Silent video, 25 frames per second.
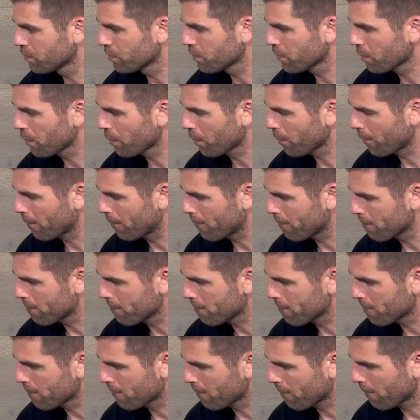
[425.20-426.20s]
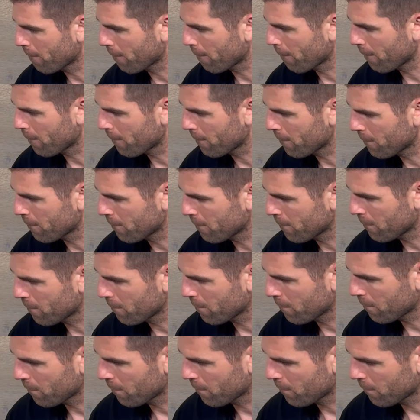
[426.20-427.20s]

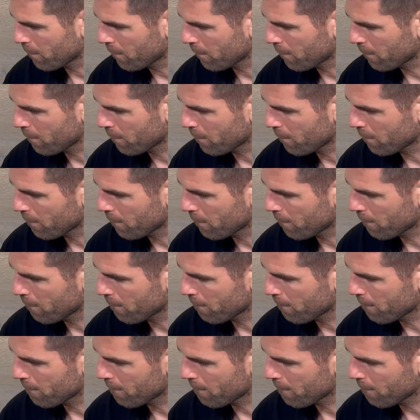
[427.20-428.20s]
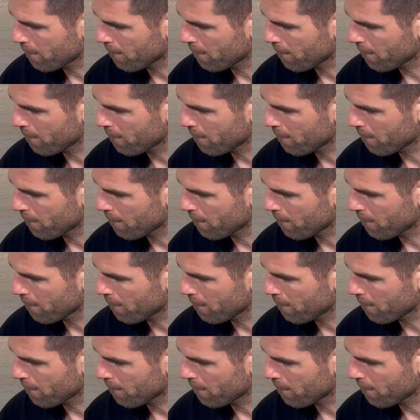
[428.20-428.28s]
Nobody speaks.